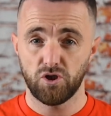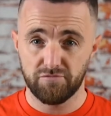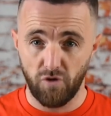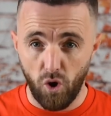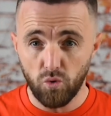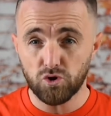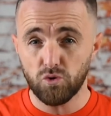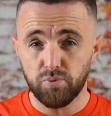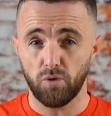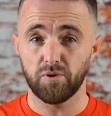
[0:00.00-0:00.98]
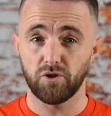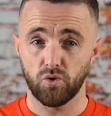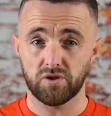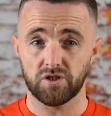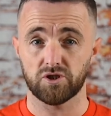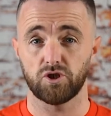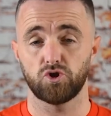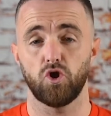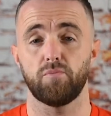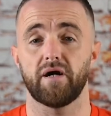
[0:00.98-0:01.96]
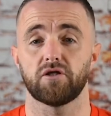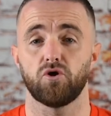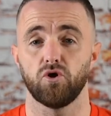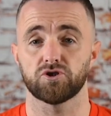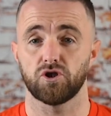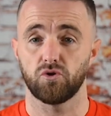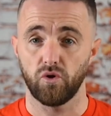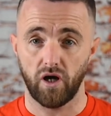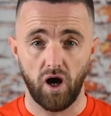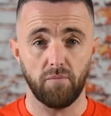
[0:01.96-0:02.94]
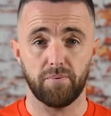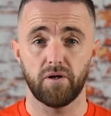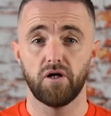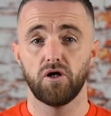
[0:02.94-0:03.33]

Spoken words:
You've also probably noticed that job ad costs are going up,